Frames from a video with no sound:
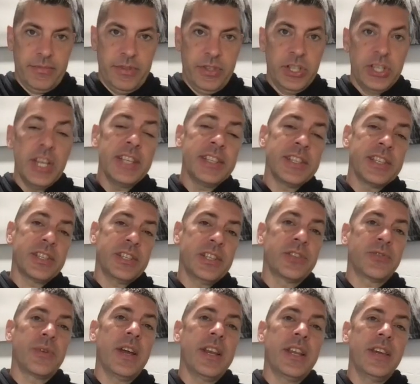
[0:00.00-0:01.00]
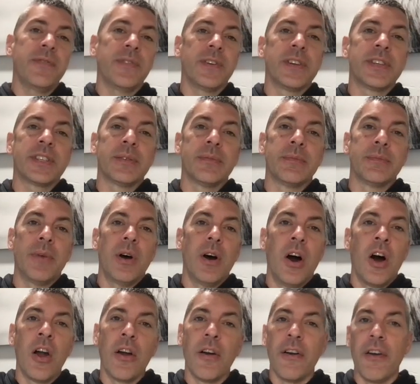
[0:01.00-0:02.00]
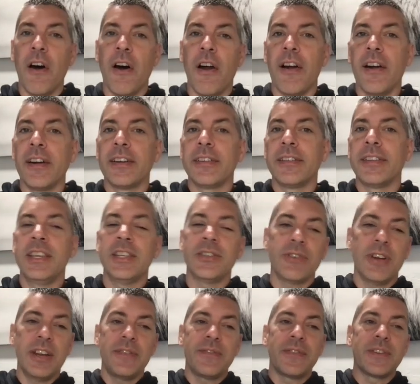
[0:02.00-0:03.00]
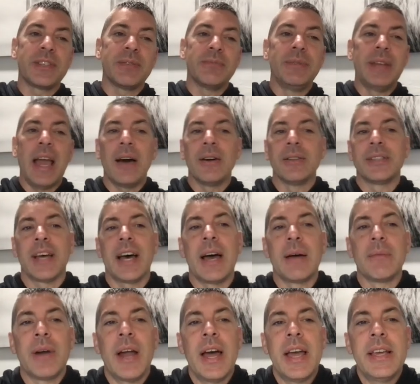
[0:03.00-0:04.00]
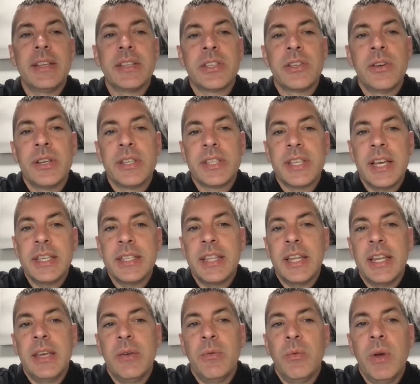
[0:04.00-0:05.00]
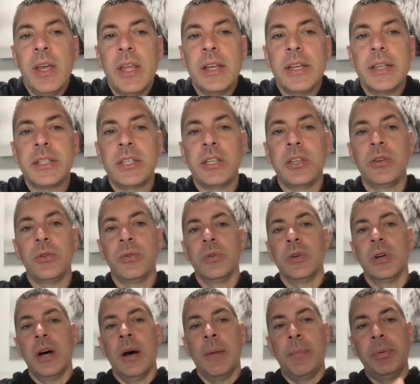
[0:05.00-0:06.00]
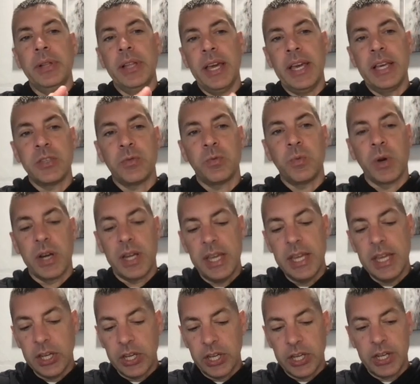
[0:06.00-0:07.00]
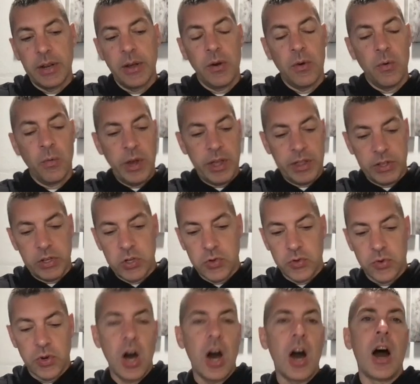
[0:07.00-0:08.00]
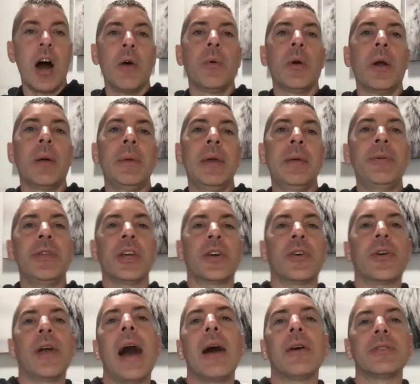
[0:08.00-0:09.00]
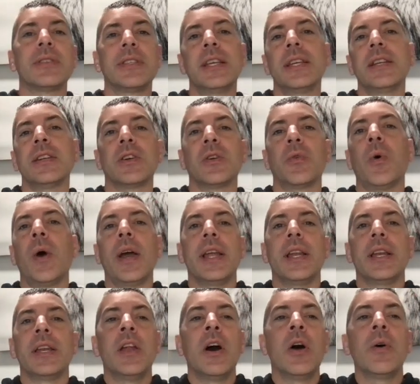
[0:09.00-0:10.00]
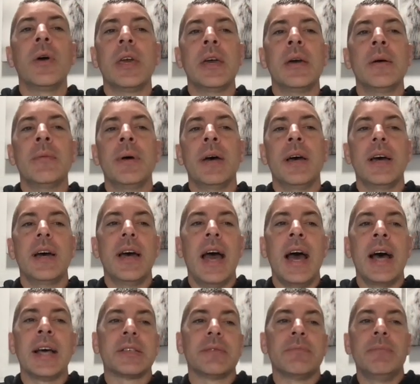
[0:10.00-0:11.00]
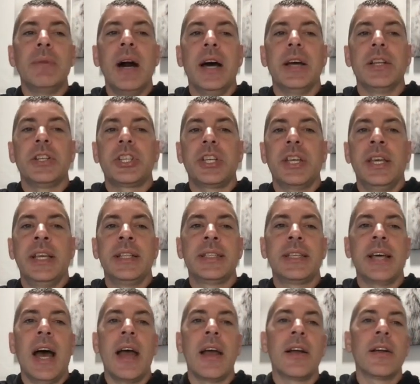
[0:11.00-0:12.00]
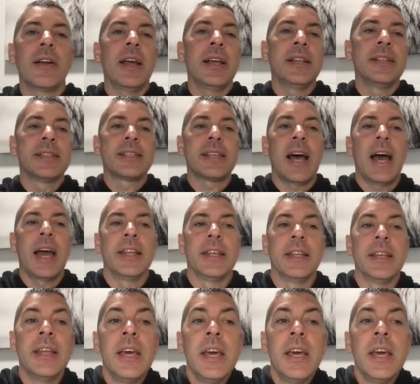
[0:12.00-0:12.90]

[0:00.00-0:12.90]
Jesus is ready for some R&R. he's ready for some downtime, right? So it says that he went to a place where he could withdraw, where maybe the crowds didn't quite know him as much in Tyre and Sidon.